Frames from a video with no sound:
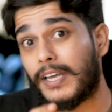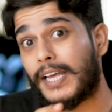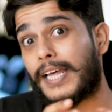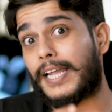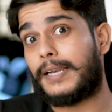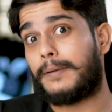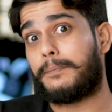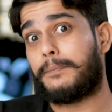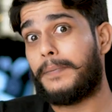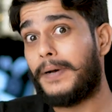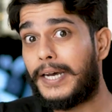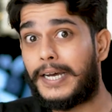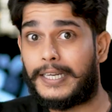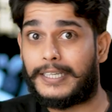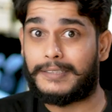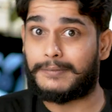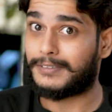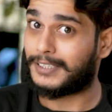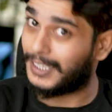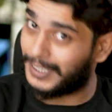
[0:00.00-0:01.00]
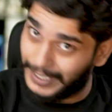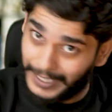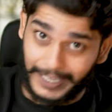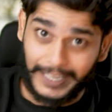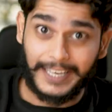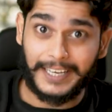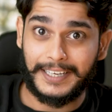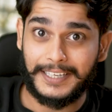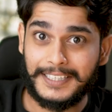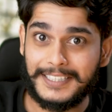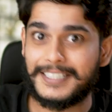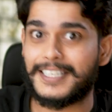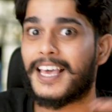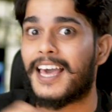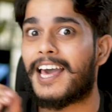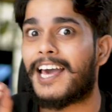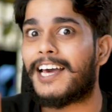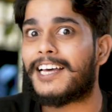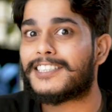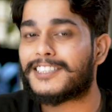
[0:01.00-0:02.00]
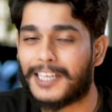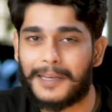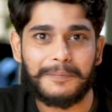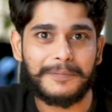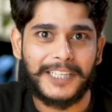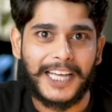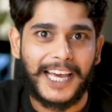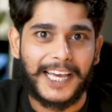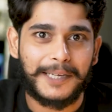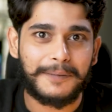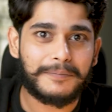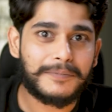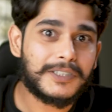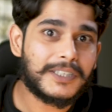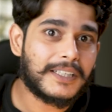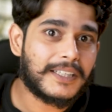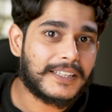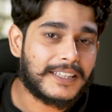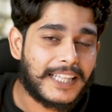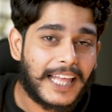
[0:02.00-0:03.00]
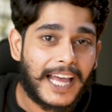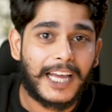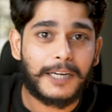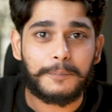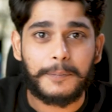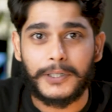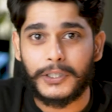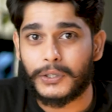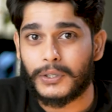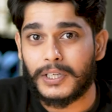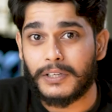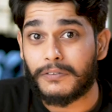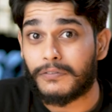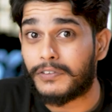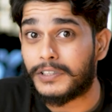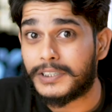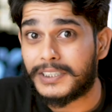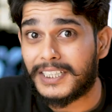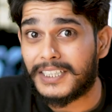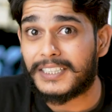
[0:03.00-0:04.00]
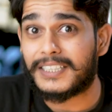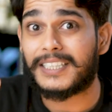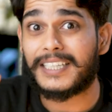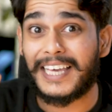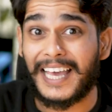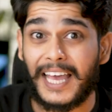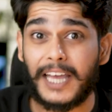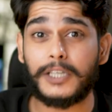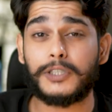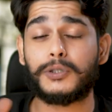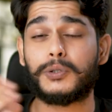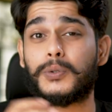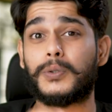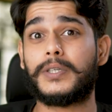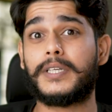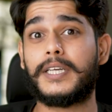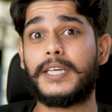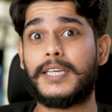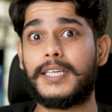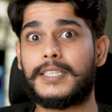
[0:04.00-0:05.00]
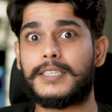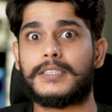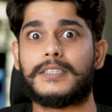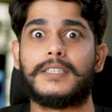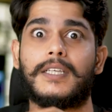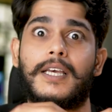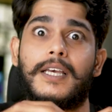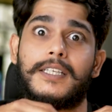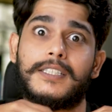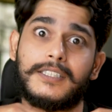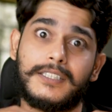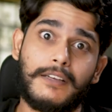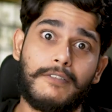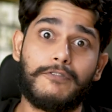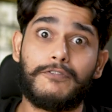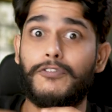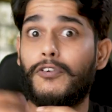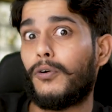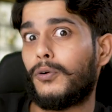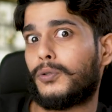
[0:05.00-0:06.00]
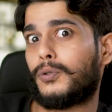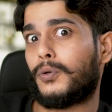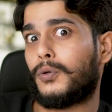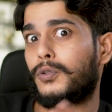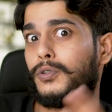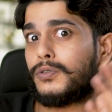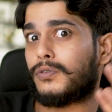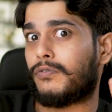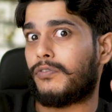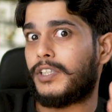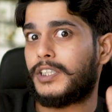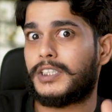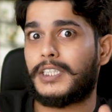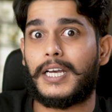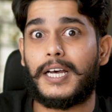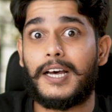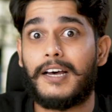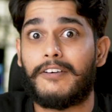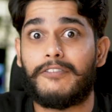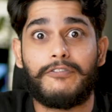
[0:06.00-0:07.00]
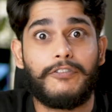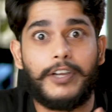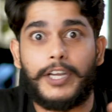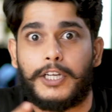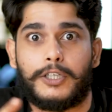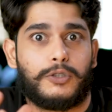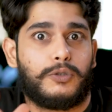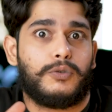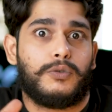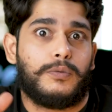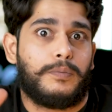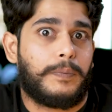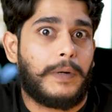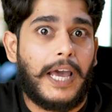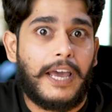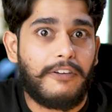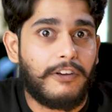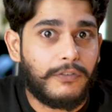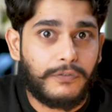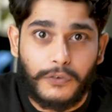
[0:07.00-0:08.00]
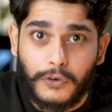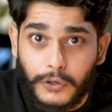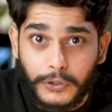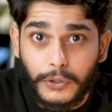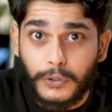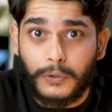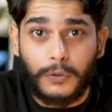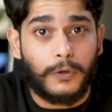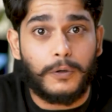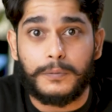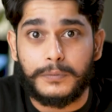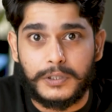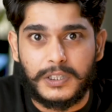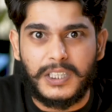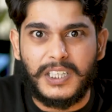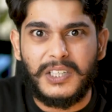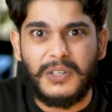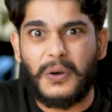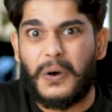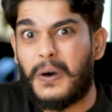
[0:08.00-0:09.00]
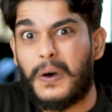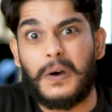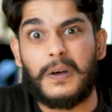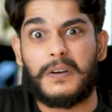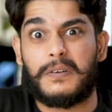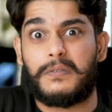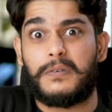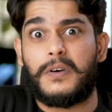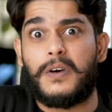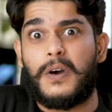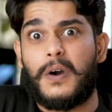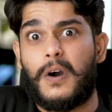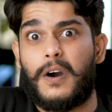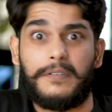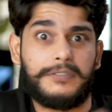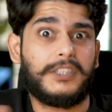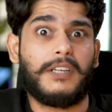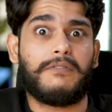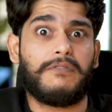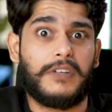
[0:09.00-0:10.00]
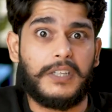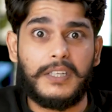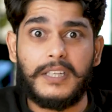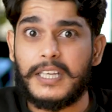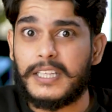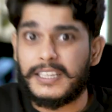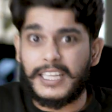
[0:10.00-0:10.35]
Well, but thing is, sometimes that particular widget can showcase some photos which are way too private for your home screen or of someone